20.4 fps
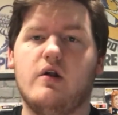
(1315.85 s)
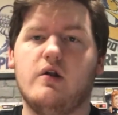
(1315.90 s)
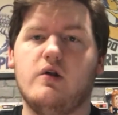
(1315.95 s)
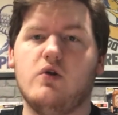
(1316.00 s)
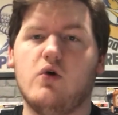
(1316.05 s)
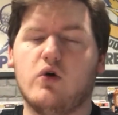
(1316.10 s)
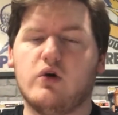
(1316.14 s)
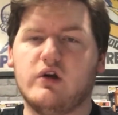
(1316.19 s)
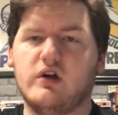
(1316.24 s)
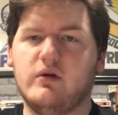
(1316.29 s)

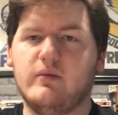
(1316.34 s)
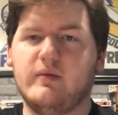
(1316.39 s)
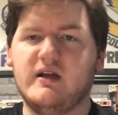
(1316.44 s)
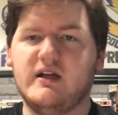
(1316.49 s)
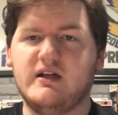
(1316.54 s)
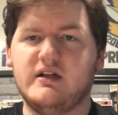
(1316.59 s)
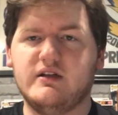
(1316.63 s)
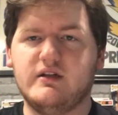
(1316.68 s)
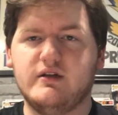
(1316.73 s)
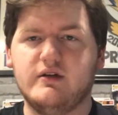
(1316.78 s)
not going to
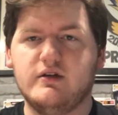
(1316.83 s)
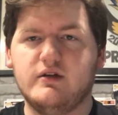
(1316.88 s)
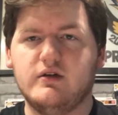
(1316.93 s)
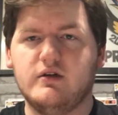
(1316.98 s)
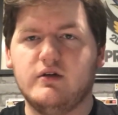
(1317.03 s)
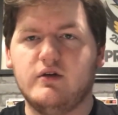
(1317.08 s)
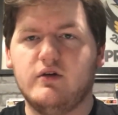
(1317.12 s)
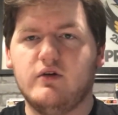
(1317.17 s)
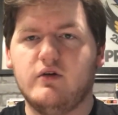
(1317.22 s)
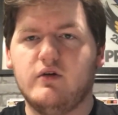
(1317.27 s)
be
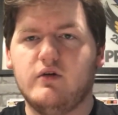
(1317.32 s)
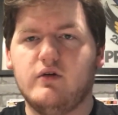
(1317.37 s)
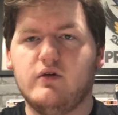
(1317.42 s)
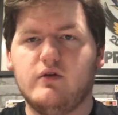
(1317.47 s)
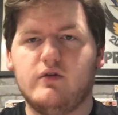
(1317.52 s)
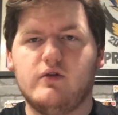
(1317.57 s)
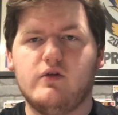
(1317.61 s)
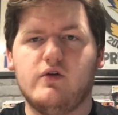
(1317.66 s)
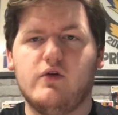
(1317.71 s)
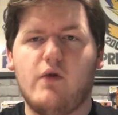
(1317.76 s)

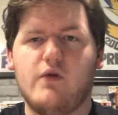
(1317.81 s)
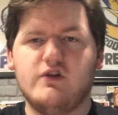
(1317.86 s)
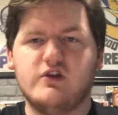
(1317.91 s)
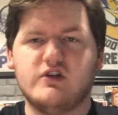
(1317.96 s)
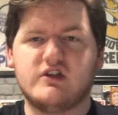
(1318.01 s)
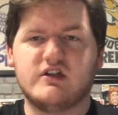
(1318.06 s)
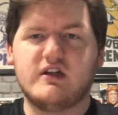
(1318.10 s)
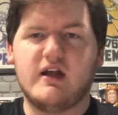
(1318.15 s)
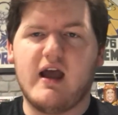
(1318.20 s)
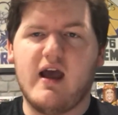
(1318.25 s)

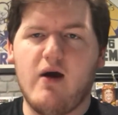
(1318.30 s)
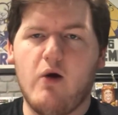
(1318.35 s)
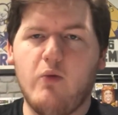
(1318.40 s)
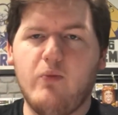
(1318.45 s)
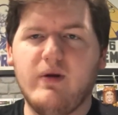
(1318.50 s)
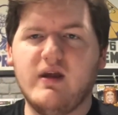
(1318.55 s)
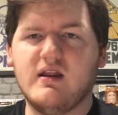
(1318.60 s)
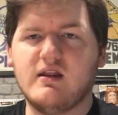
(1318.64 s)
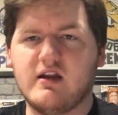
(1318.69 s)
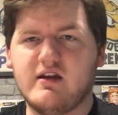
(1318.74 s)
just
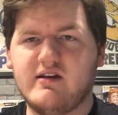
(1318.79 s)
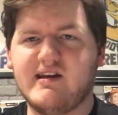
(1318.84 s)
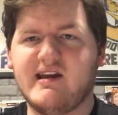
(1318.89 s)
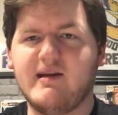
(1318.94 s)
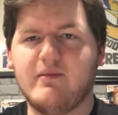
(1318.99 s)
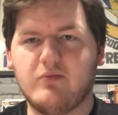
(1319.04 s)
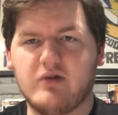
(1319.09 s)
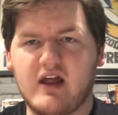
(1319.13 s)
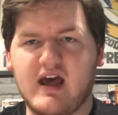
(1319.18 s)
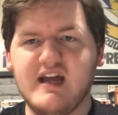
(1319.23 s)
helping the
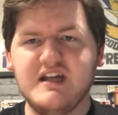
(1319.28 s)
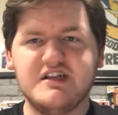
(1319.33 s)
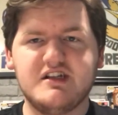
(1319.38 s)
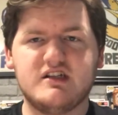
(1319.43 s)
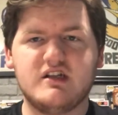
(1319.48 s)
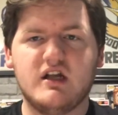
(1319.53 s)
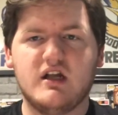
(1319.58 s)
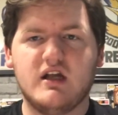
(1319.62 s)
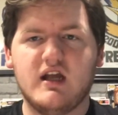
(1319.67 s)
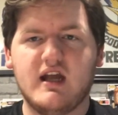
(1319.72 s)
team less.